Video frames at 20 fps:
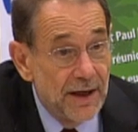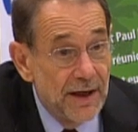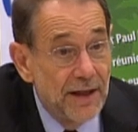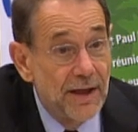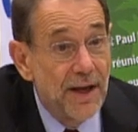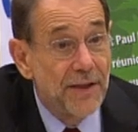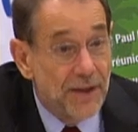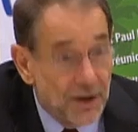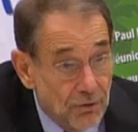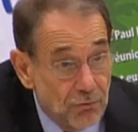
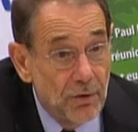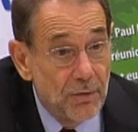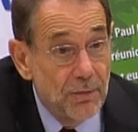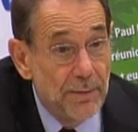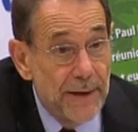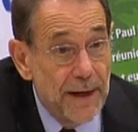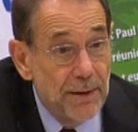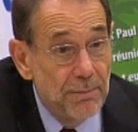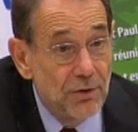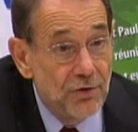And I think we will
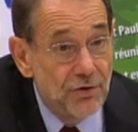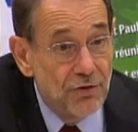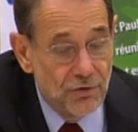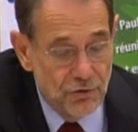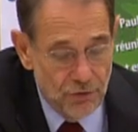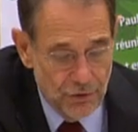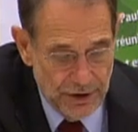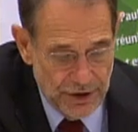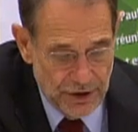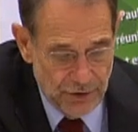be able to
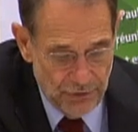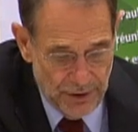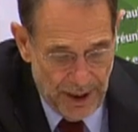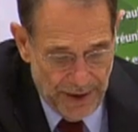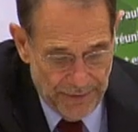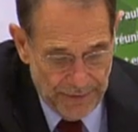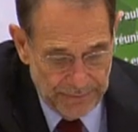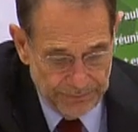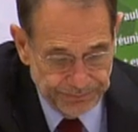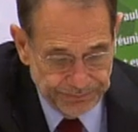do it
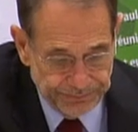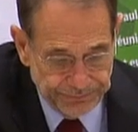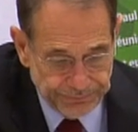together.